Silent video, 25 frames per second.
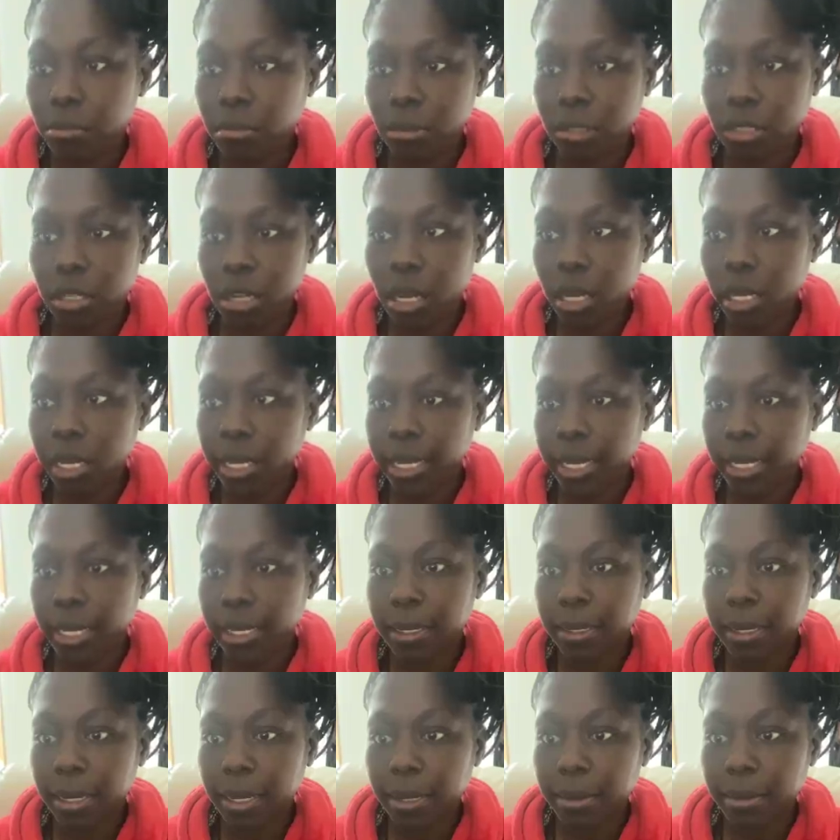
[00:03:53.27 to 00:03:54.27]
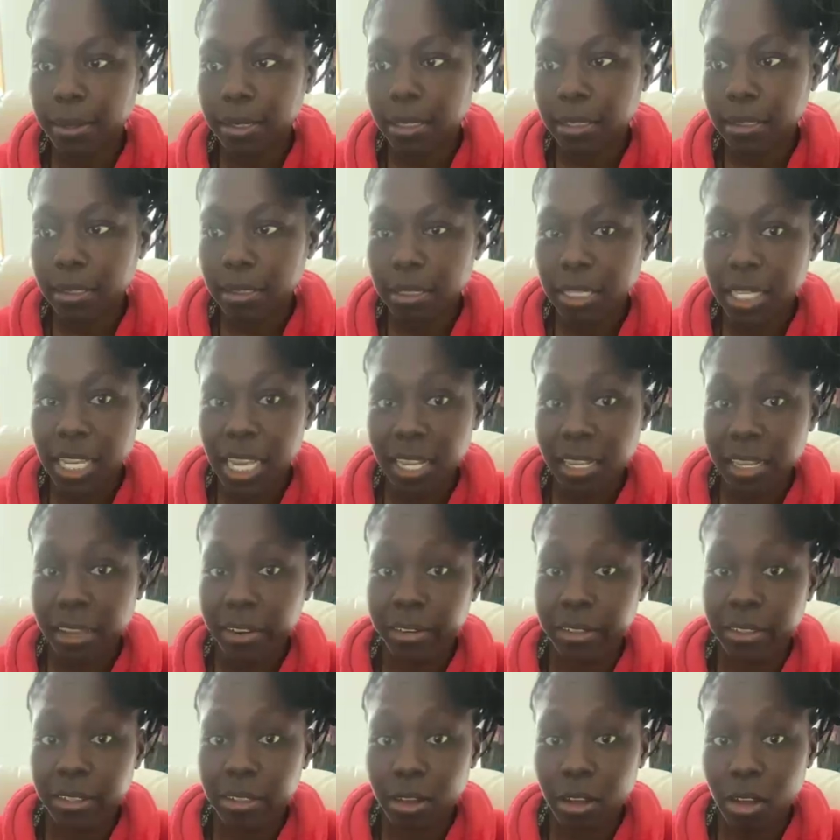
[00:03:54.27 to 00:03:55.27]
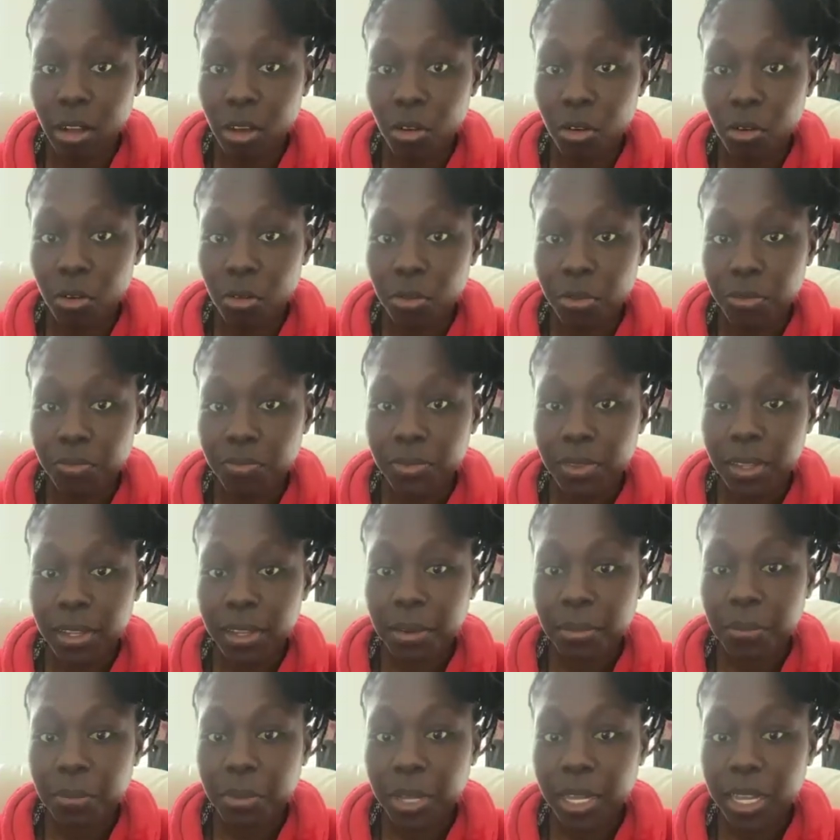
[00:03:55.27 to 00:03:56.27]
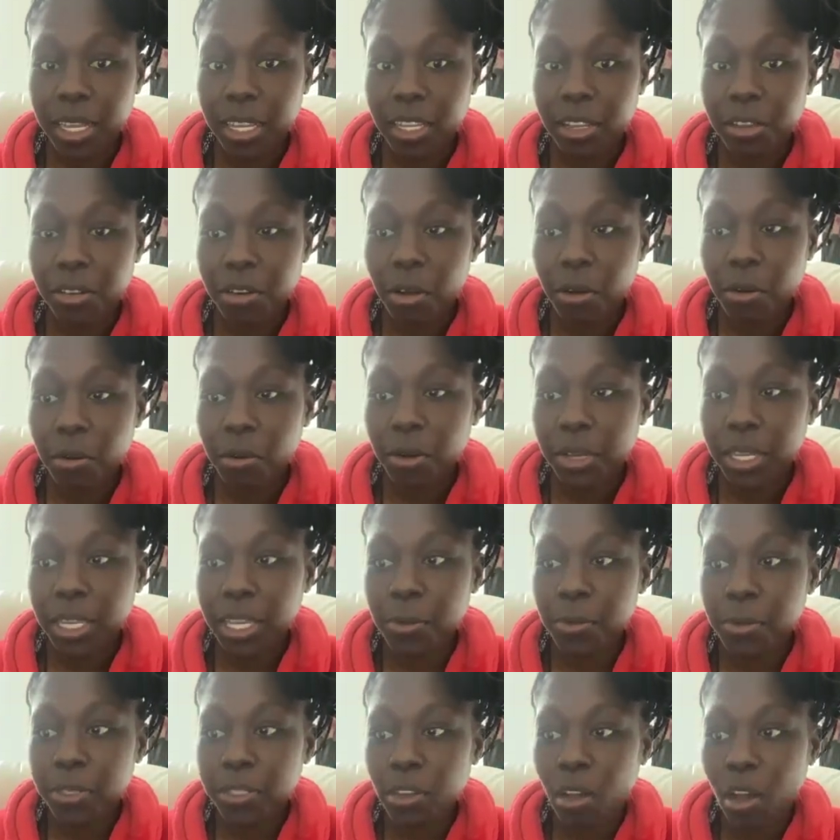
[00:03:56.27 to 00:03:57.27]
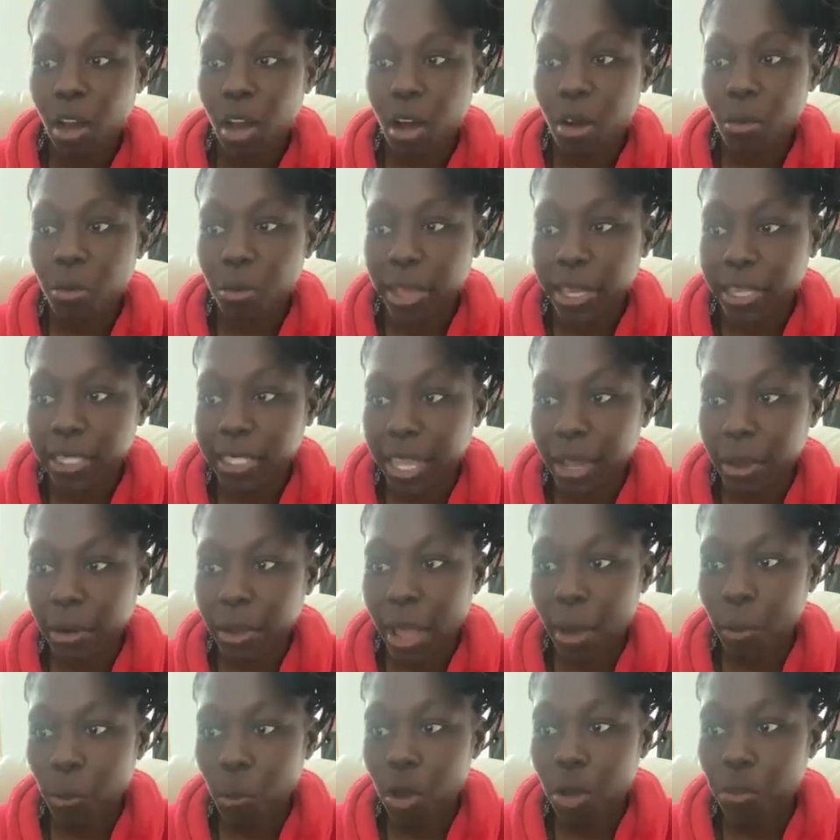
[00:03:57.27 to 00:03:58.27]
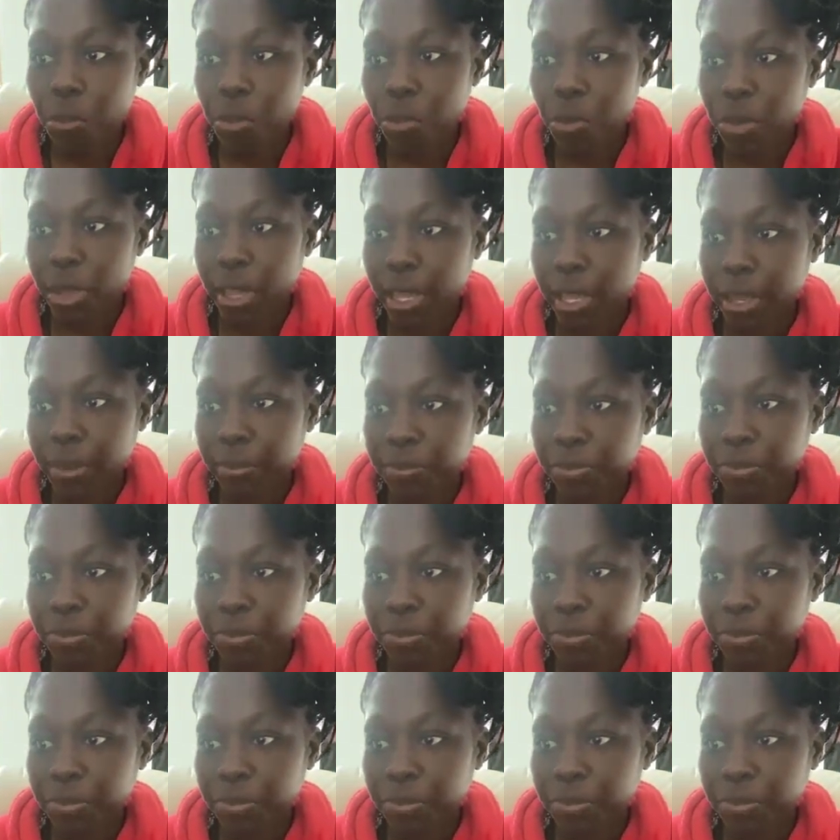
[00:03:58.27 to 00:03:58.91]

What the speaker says: done 10 years ago. But he was always at one point.